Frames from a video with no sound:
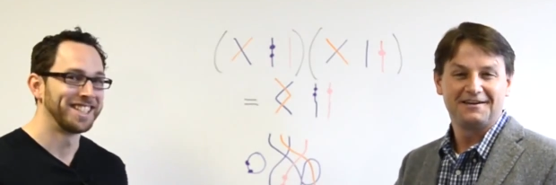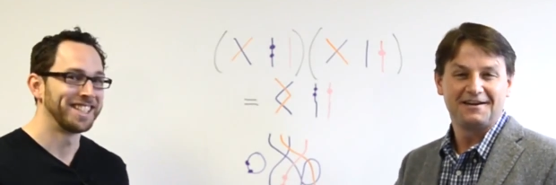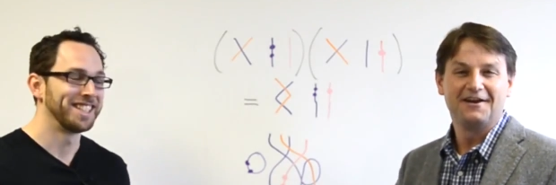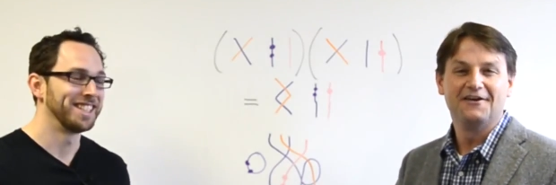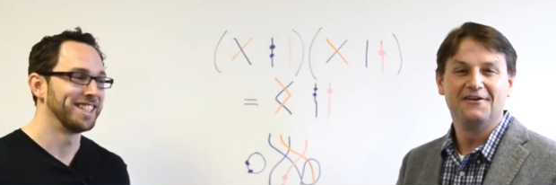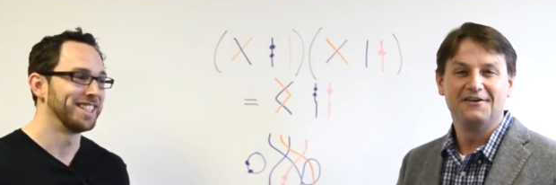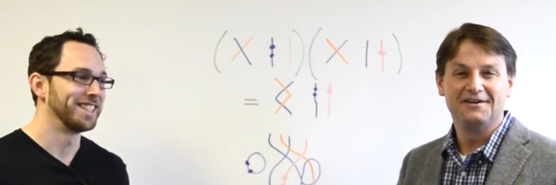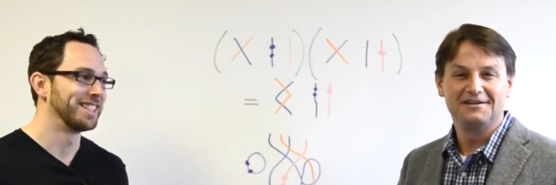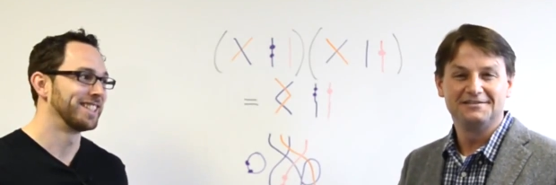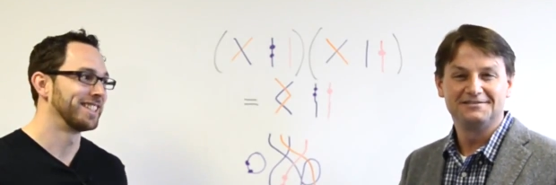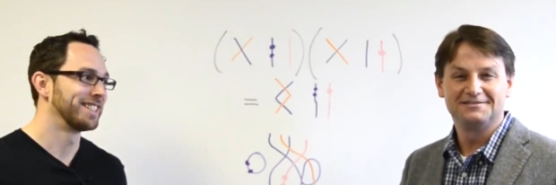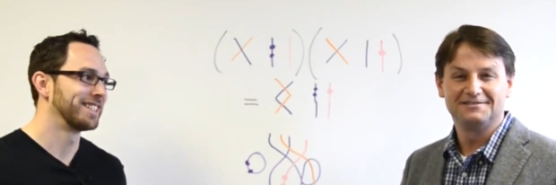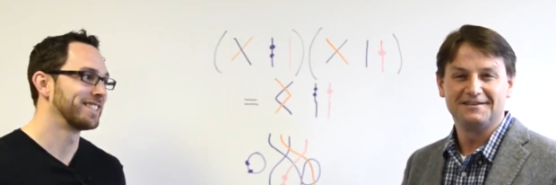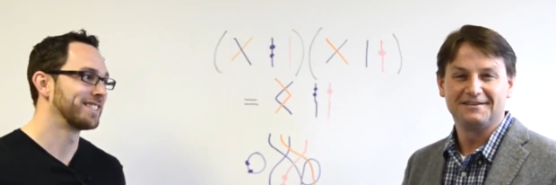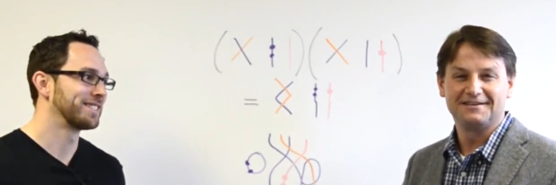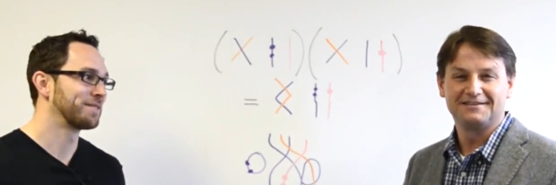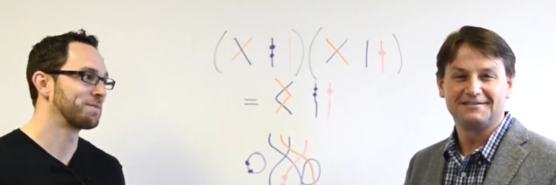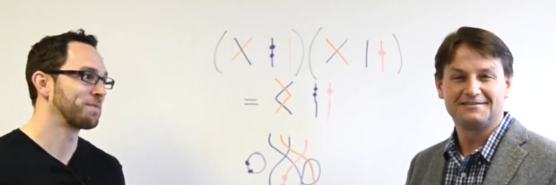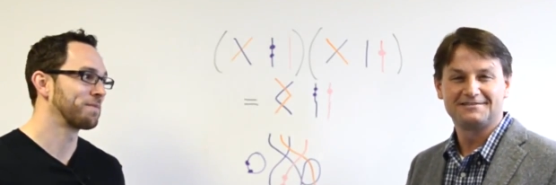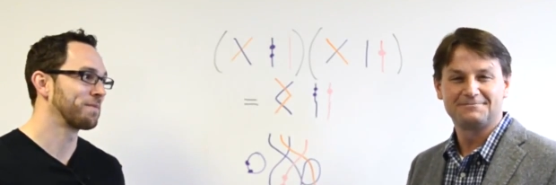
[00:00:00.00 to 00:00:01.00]
Speaker 1: Aaron has
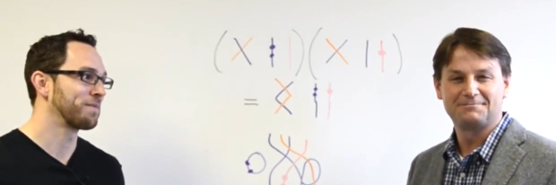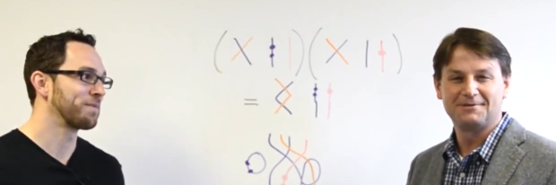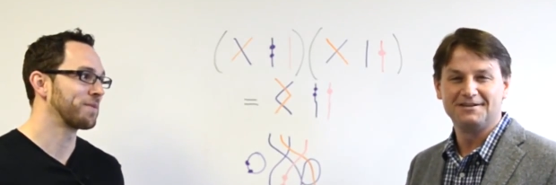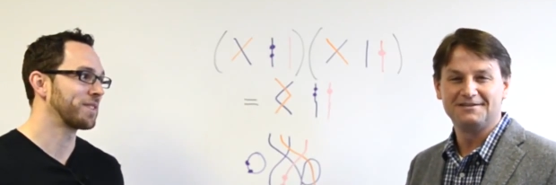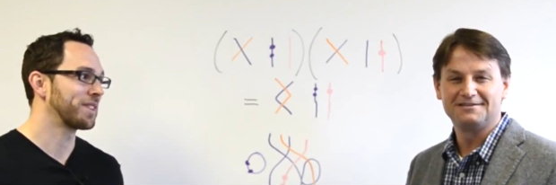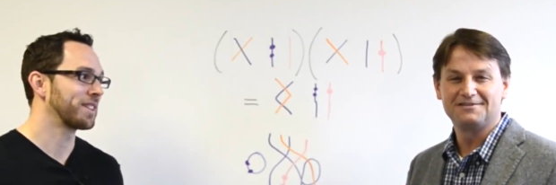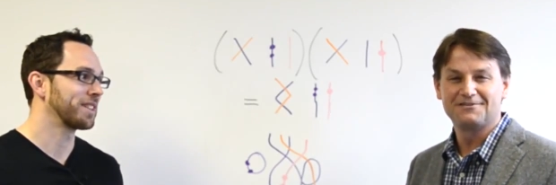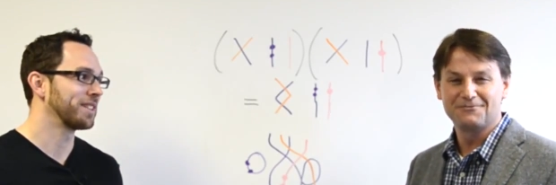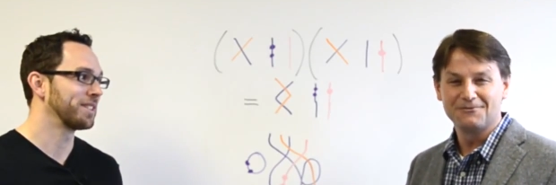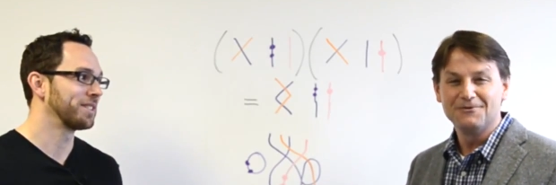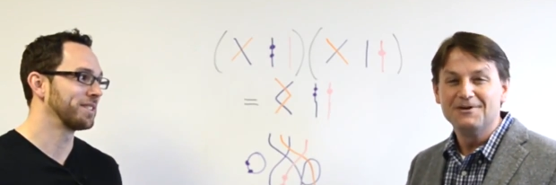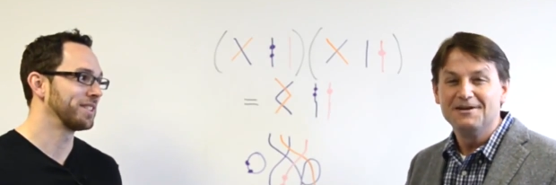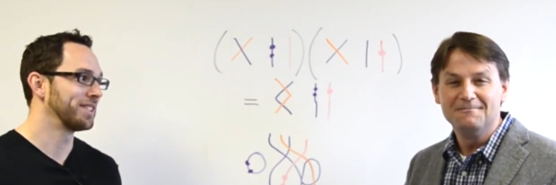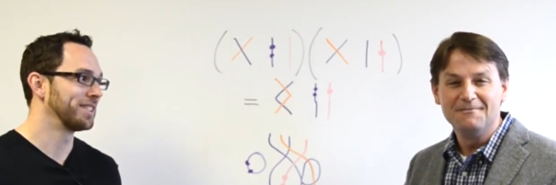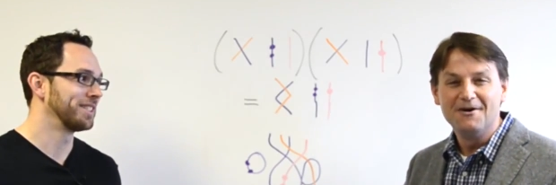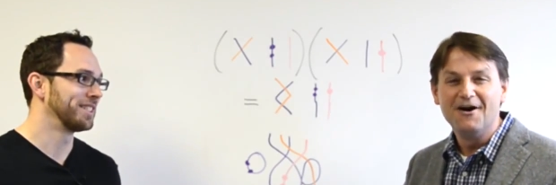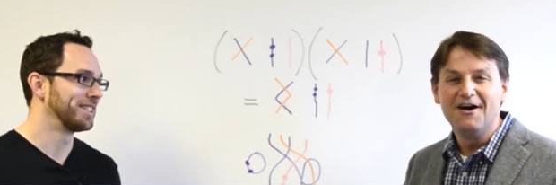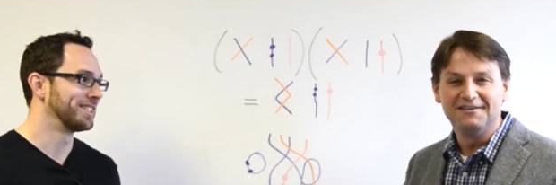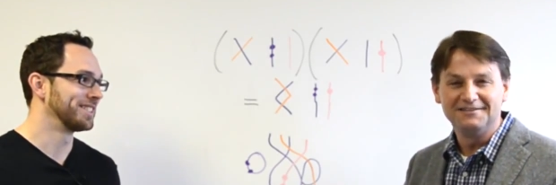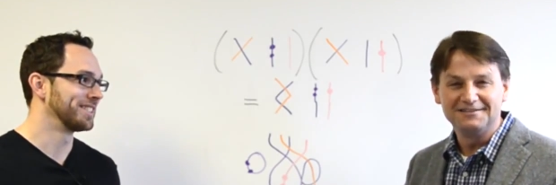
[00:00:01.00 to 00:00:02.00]
spent
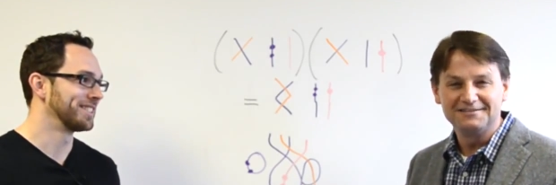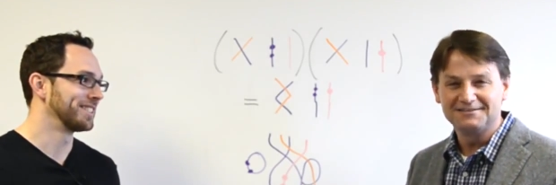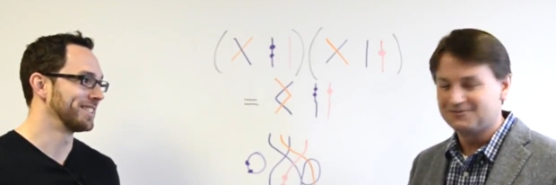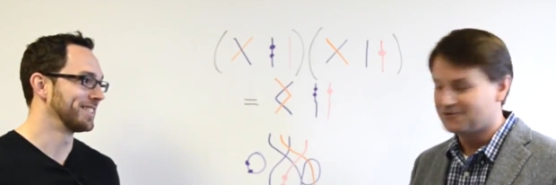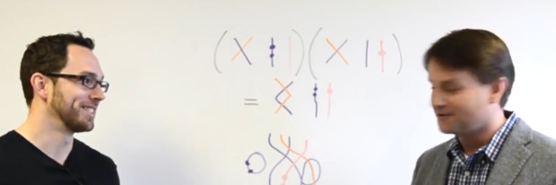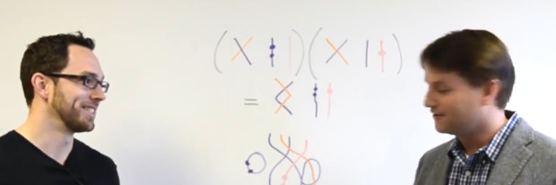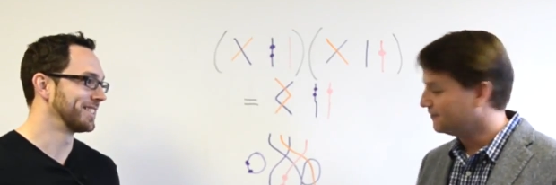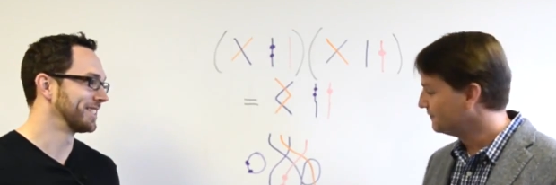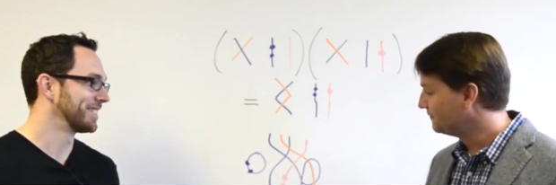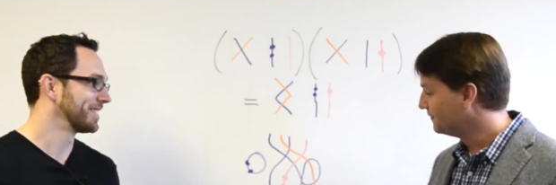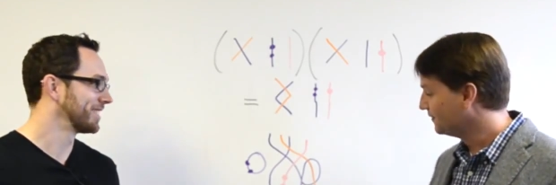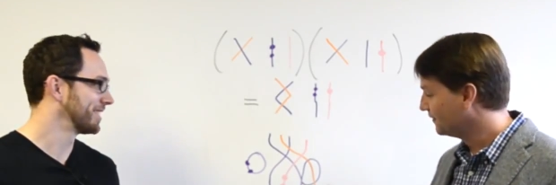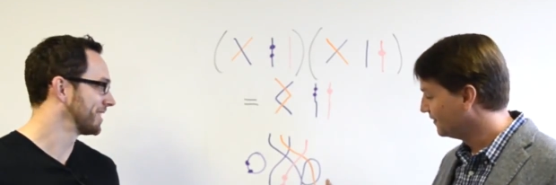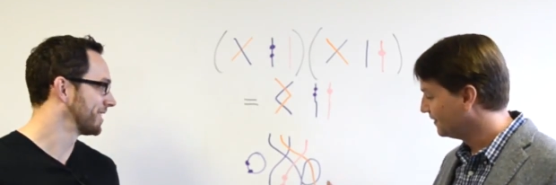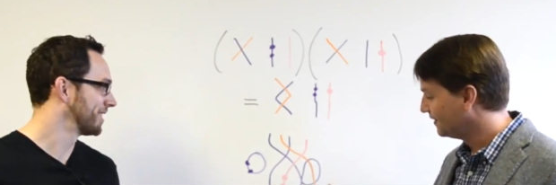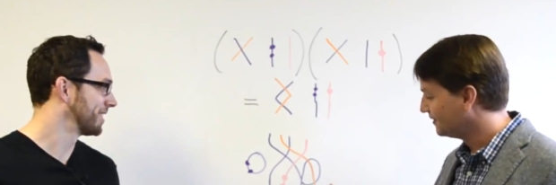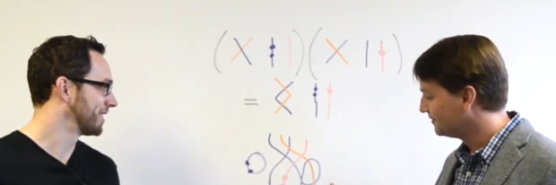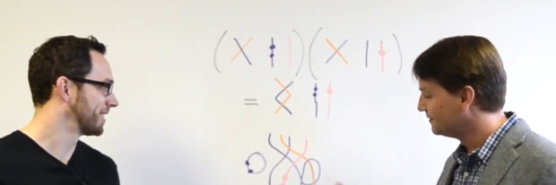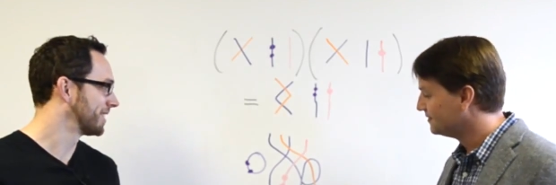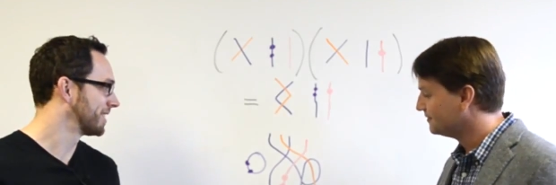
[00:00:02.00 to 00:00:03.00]
three months trying to
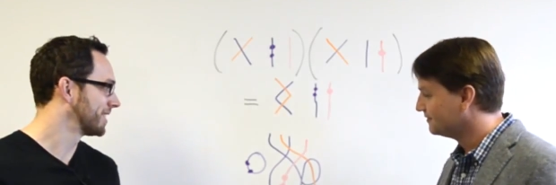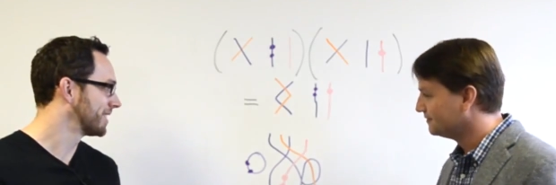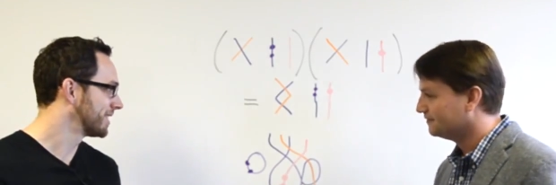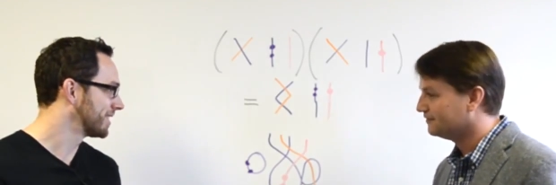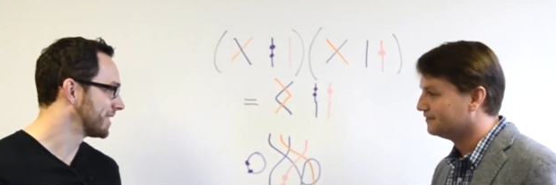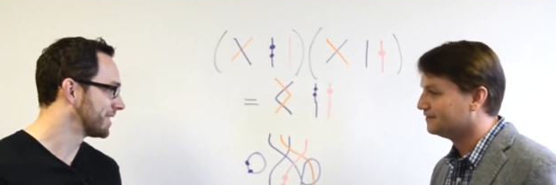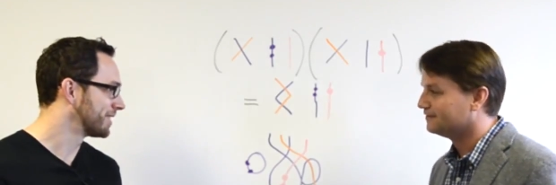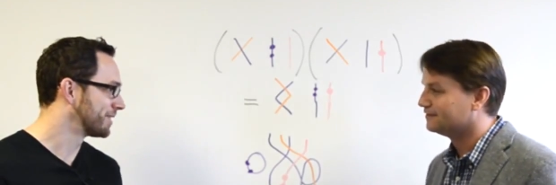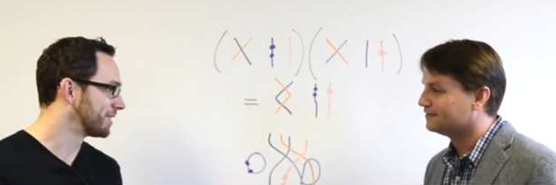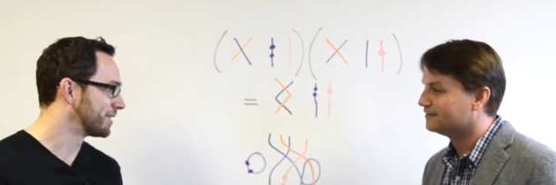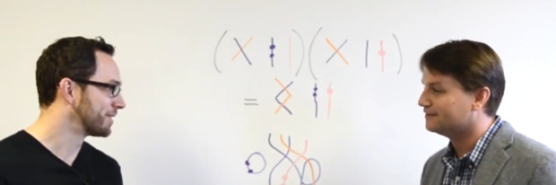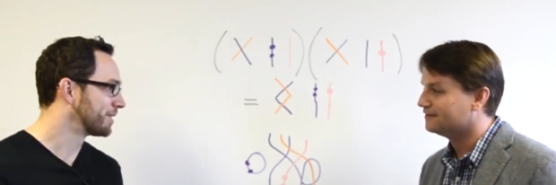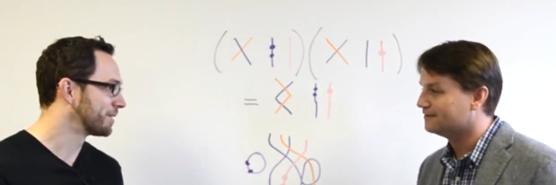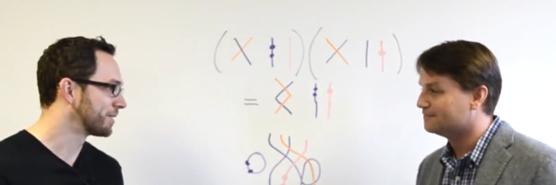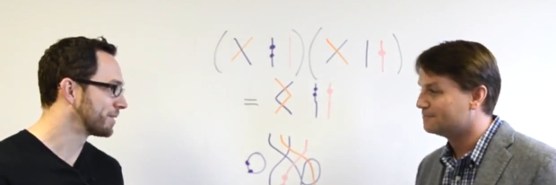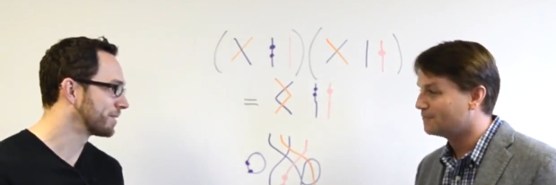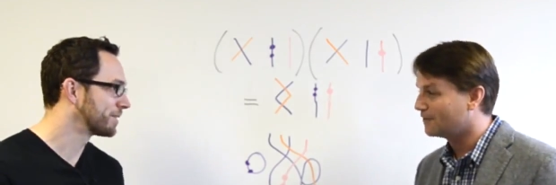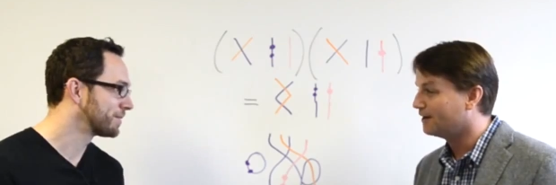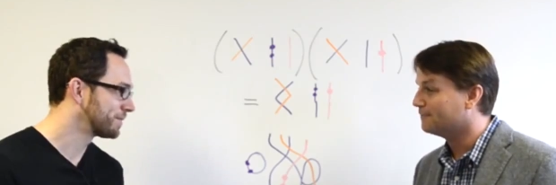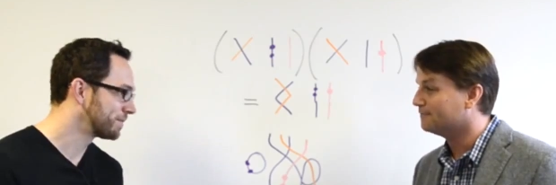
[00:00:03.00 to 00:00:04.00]
figure out the,
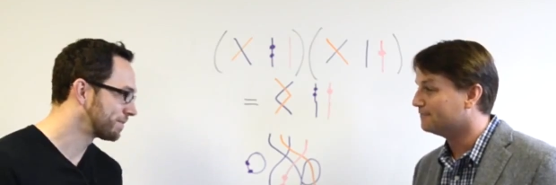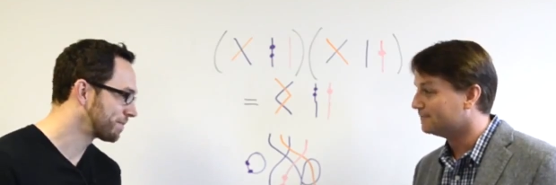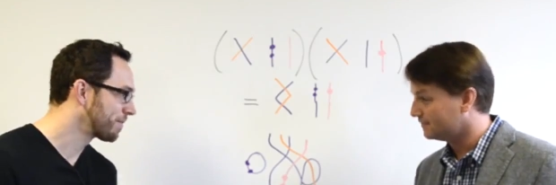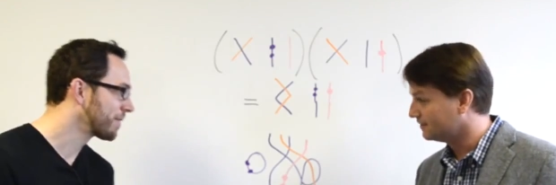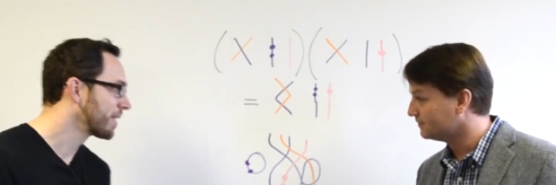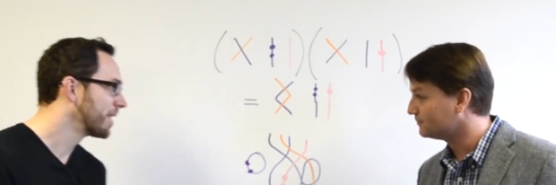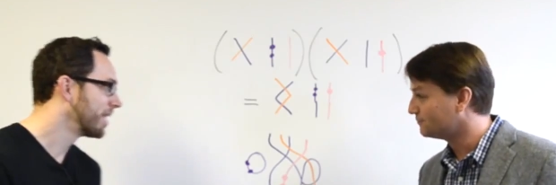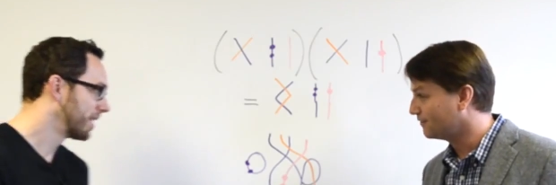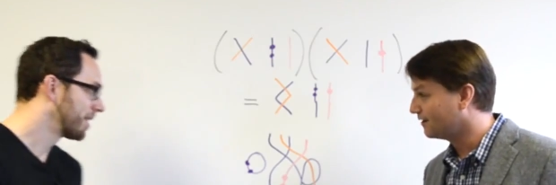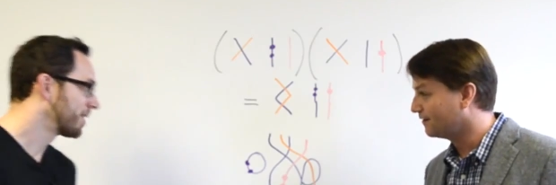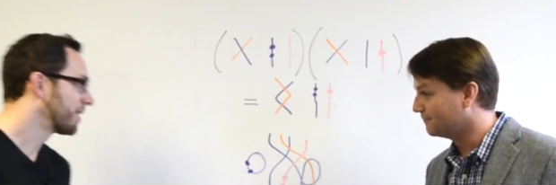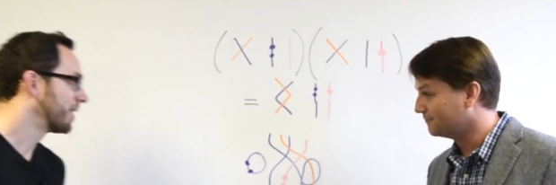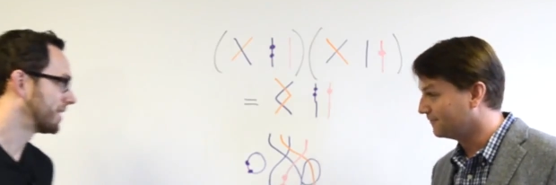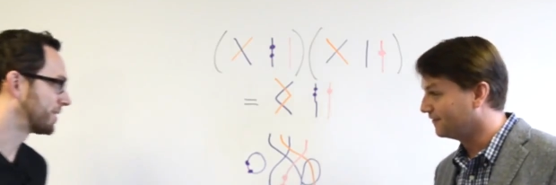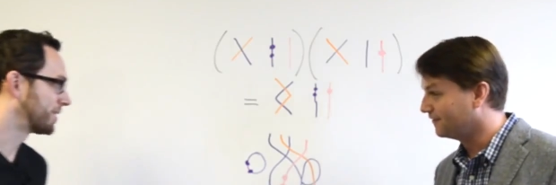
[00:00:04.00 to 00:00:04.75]
the problem, this problem.